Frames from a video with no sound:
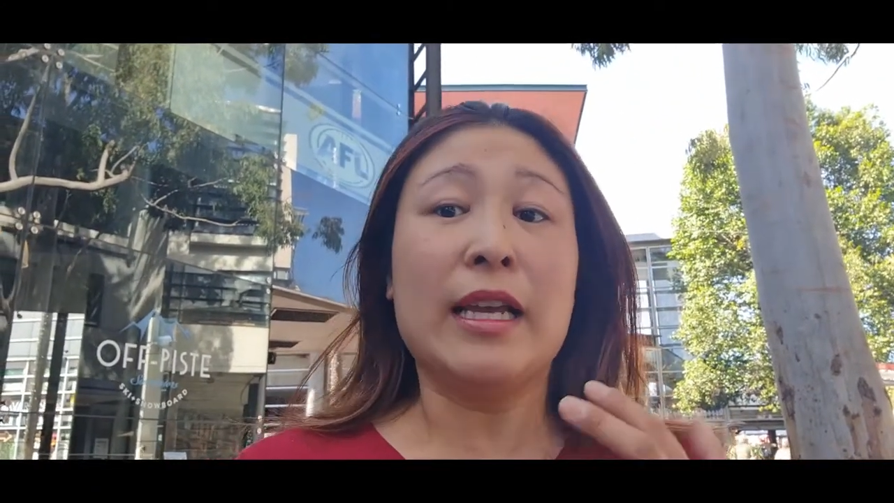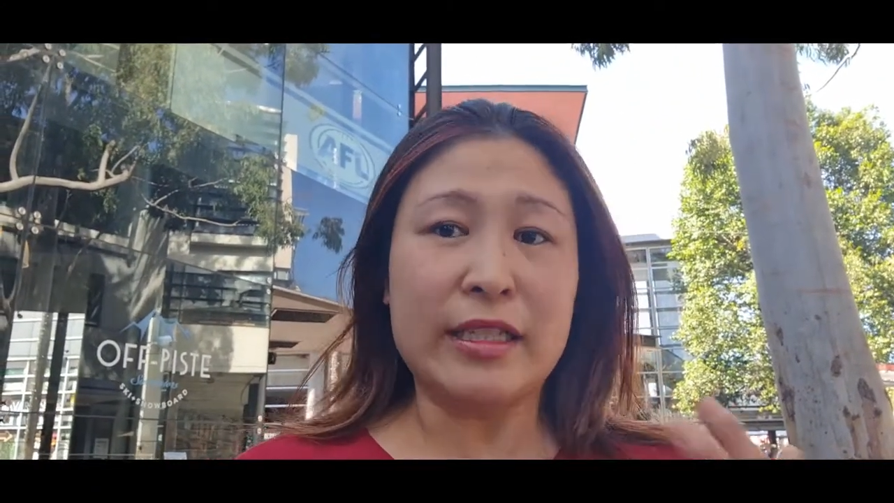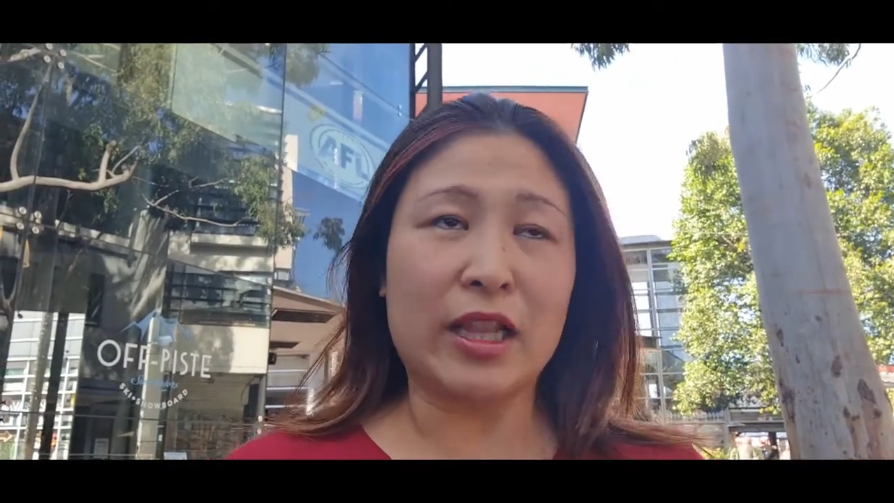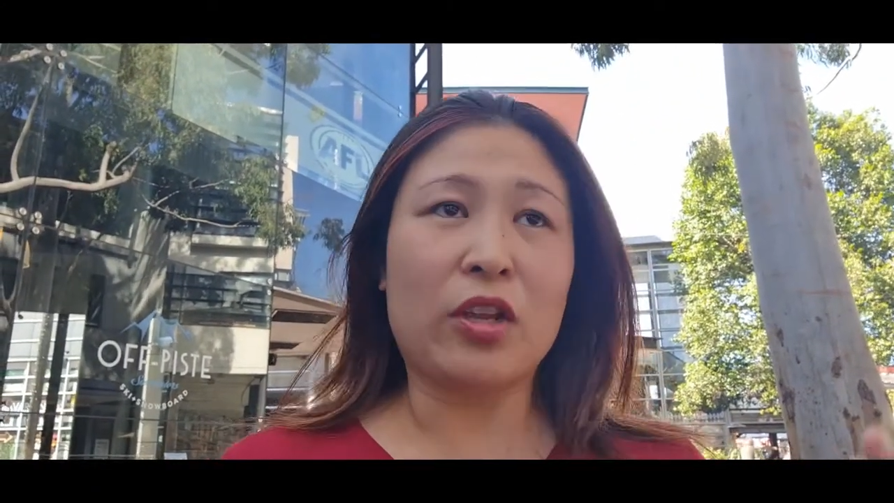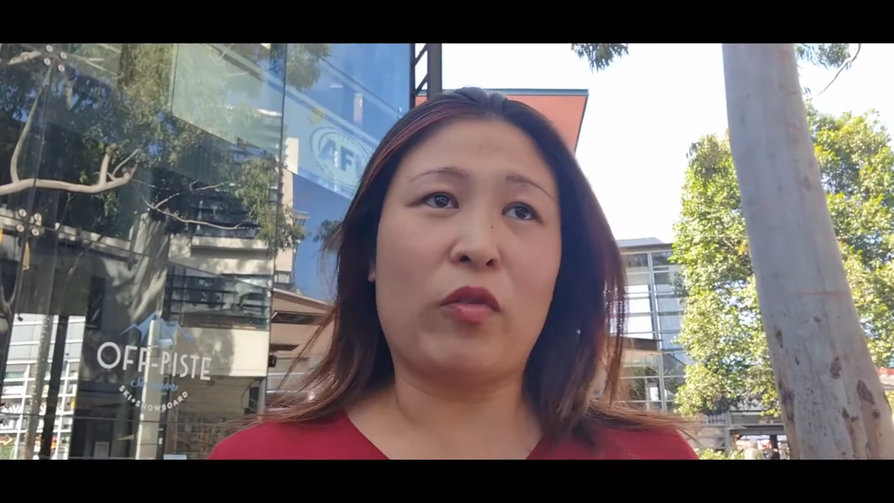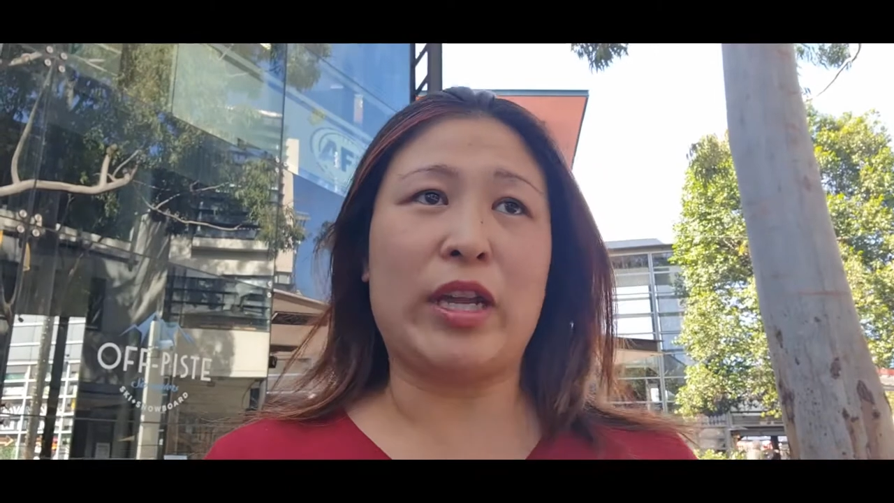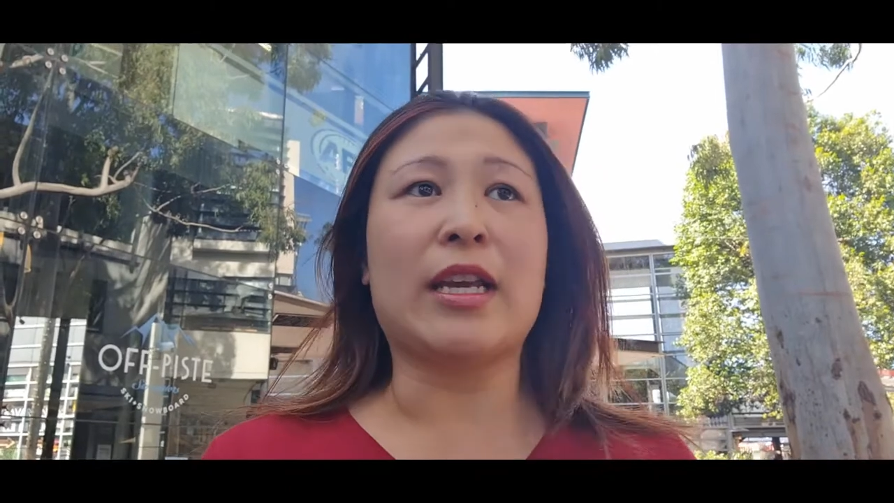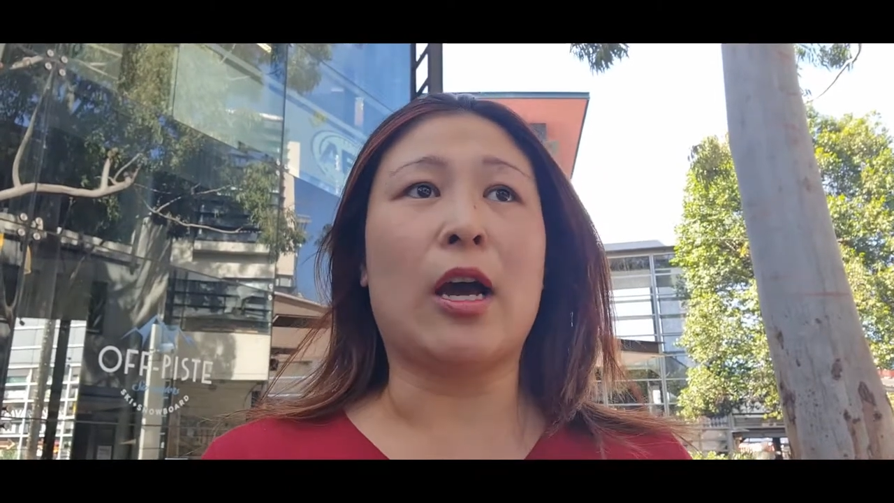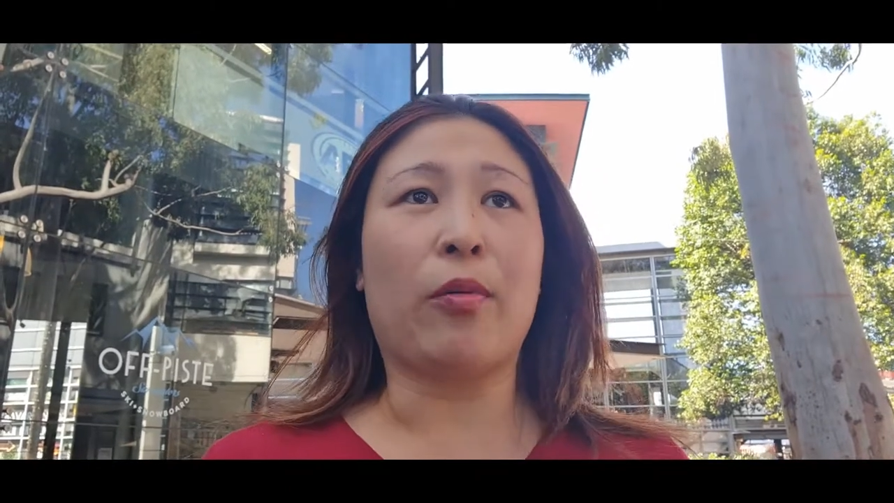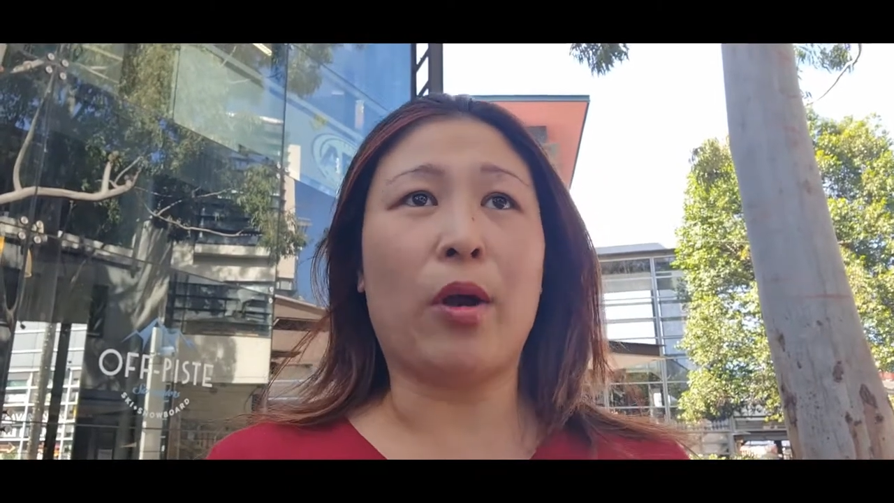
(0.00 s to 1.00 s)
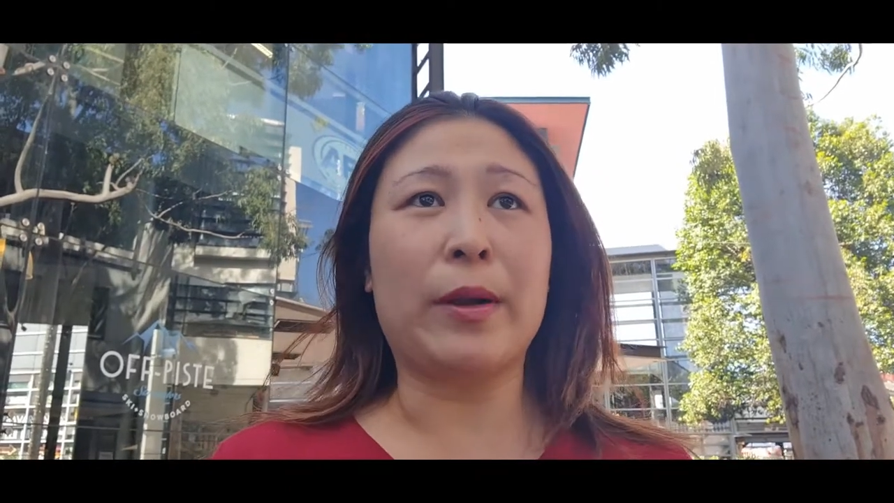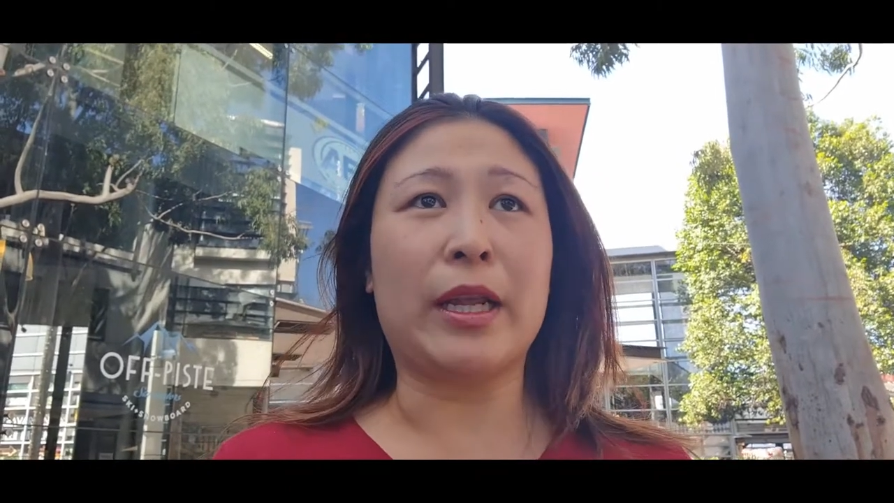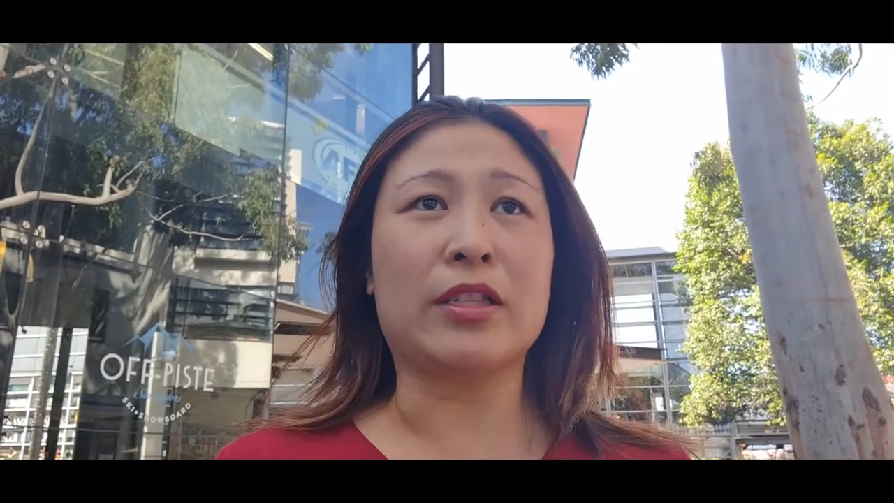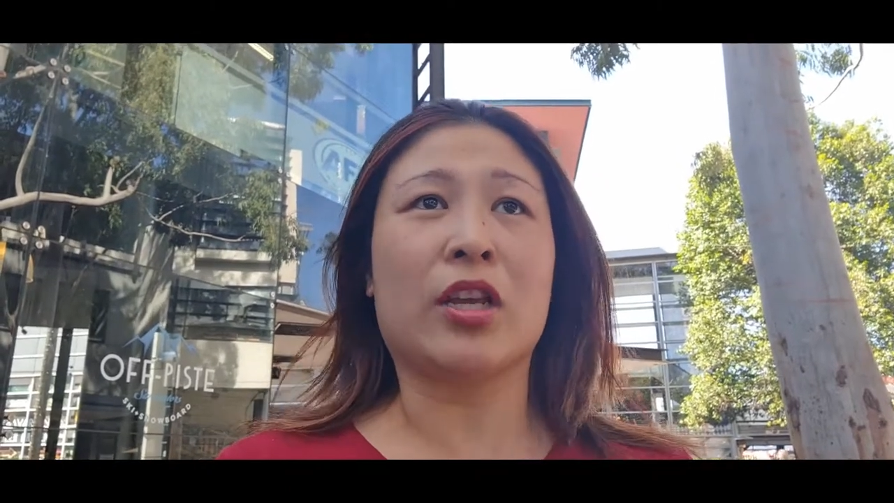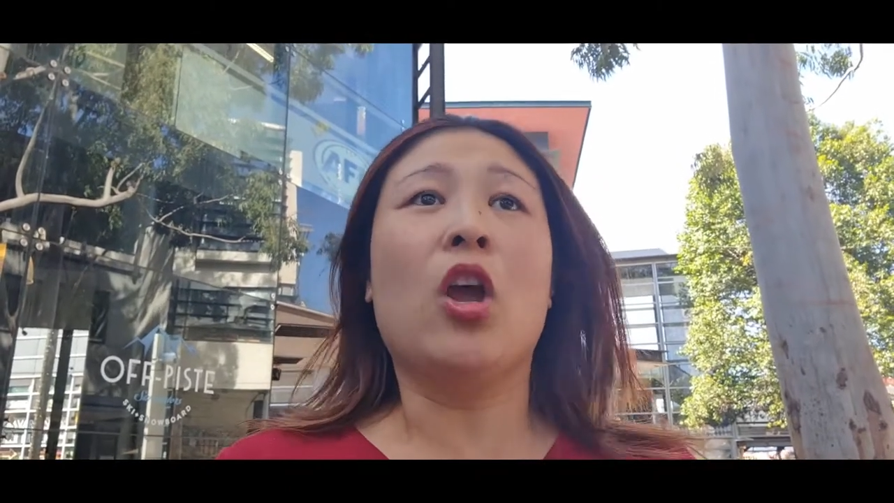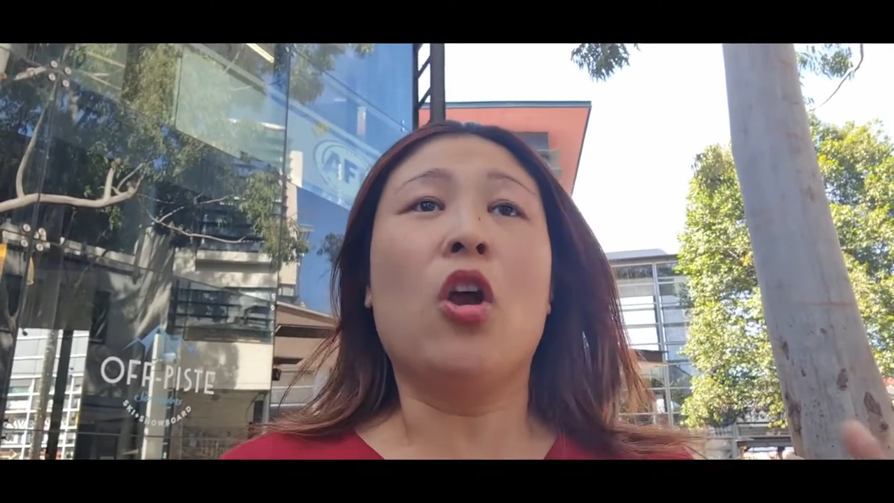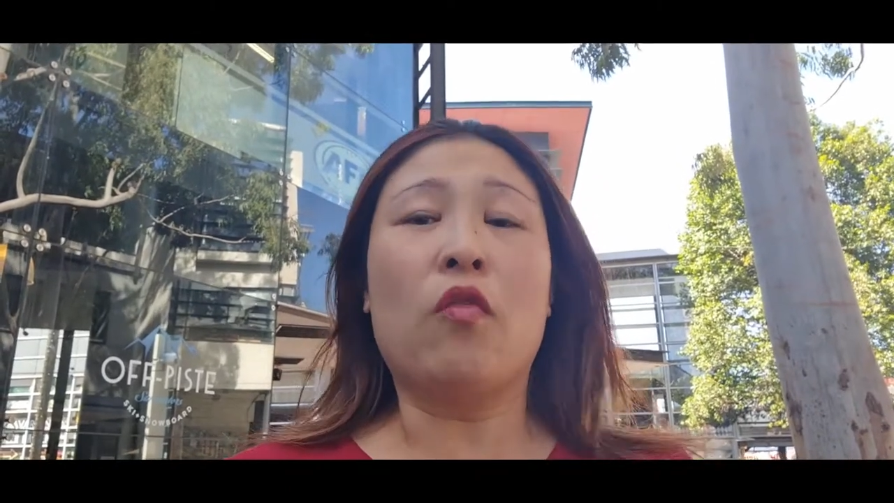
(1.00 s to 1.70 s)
selling retail properties